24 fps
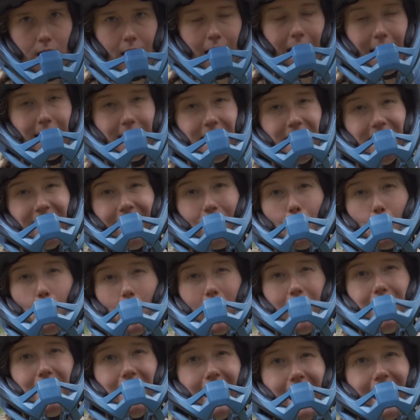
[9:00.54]
I did like
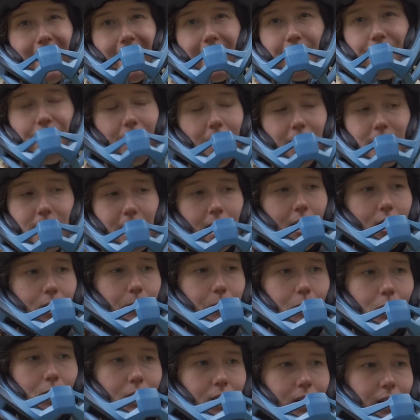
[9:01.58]
one day and I felt
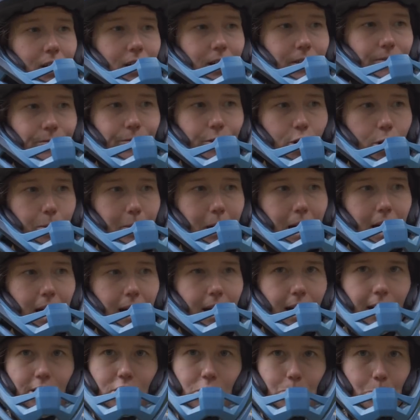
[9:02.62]
terrible in Verbier and
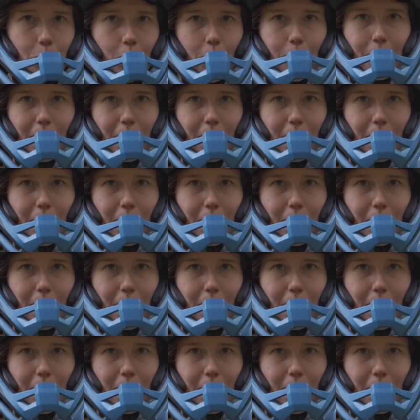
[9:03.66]
I just put it